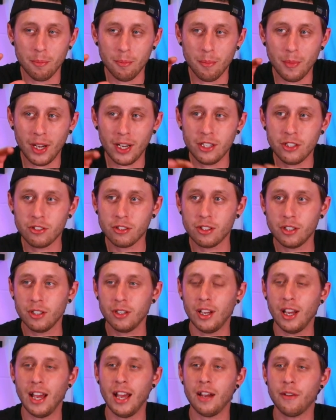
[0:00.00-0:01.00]

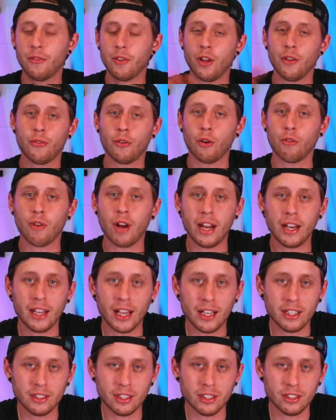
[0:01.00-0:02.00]
major airflow for a
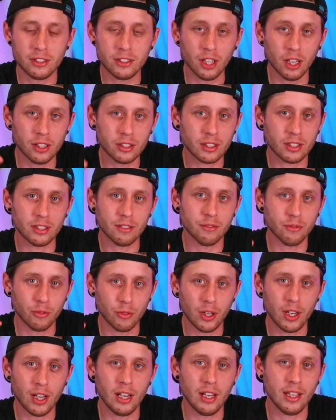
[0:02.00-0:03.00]
radiator doesn't
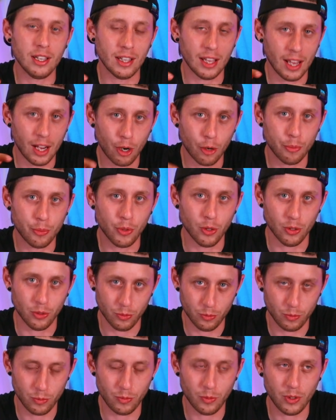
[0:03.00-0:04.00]
really help
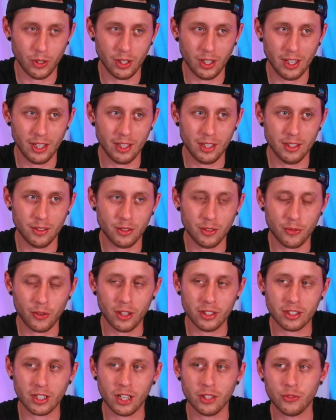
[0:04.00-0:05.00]
you uh, as
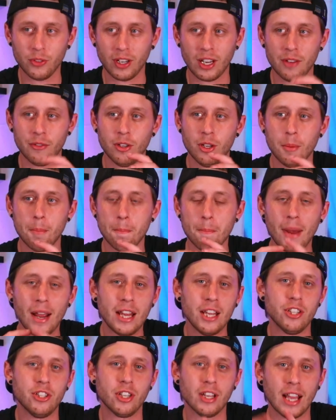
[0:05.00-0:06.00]
far as it goes for giving you
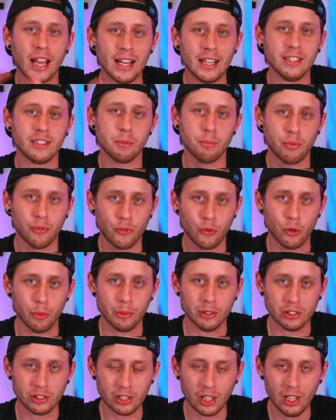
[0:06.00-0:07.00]
major gains in
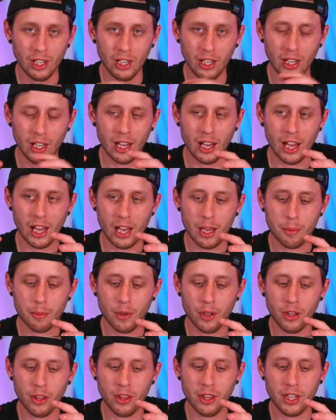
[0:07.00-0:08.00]
performance.
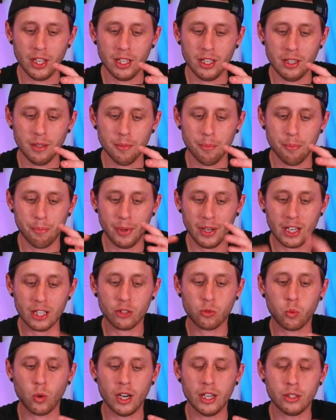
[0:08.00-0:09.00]
Um, the
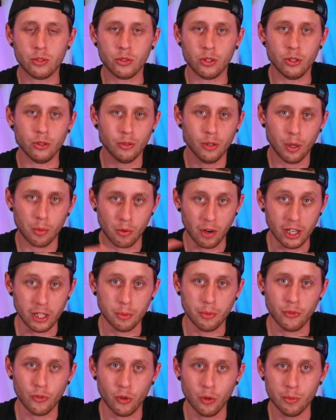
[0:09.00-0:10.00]
biggest way to upgrade
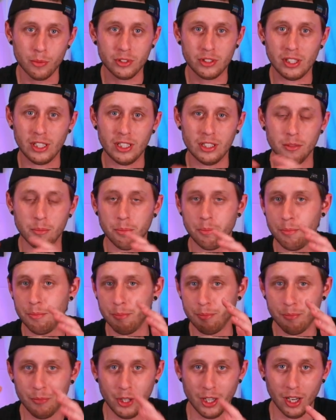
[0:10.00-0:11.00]
your performance is
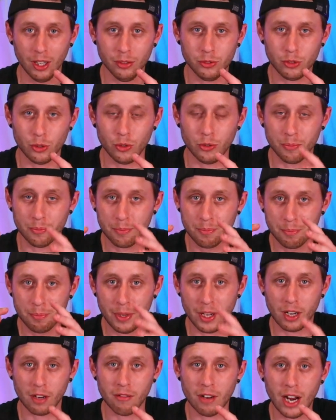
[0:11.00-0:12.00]
you know, sort of
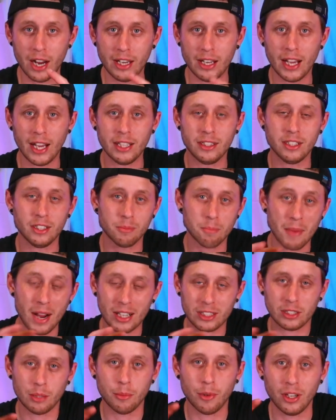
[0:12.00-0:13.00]
bigger radiators,
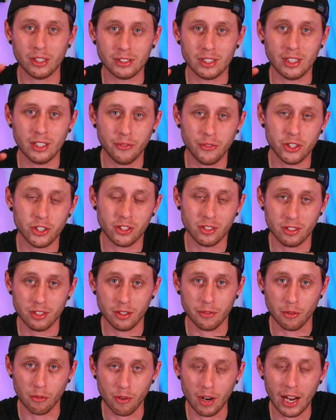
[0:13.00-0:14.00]
maximizing the
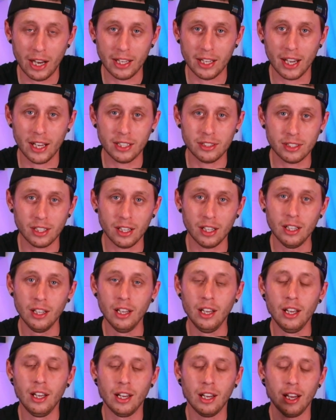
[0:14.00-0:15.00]
efficiency of a radiator,
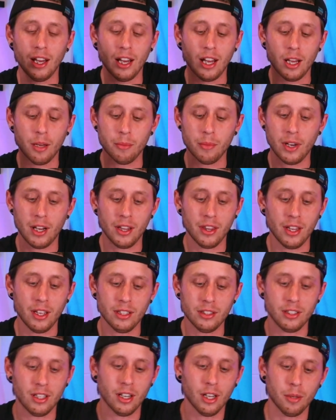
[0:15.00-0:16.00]
um, and
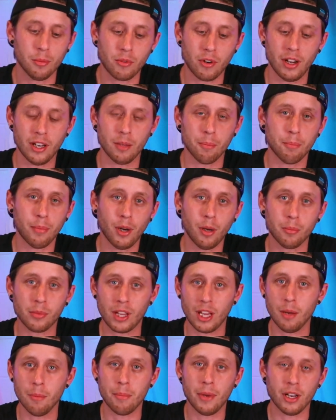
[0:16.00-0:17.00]
then, you know, upgrading pump,
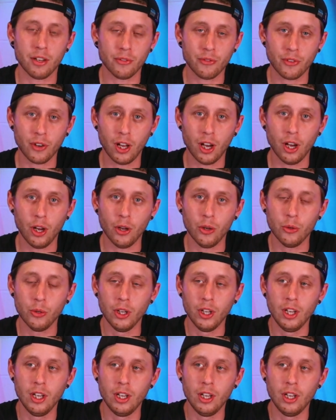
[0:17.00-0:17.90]
getting better flow.